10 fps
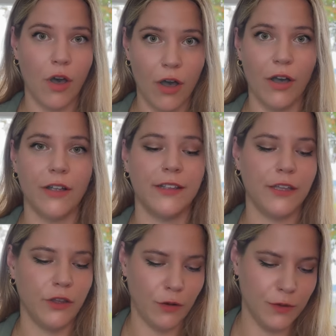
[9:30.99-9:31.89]
on
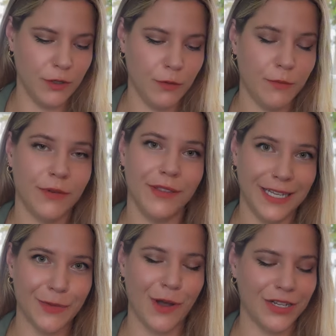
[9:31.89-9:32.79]
YouTube.
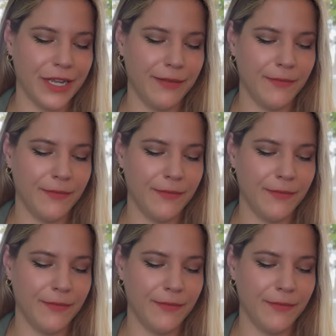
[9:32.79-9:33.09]
Let's watch it.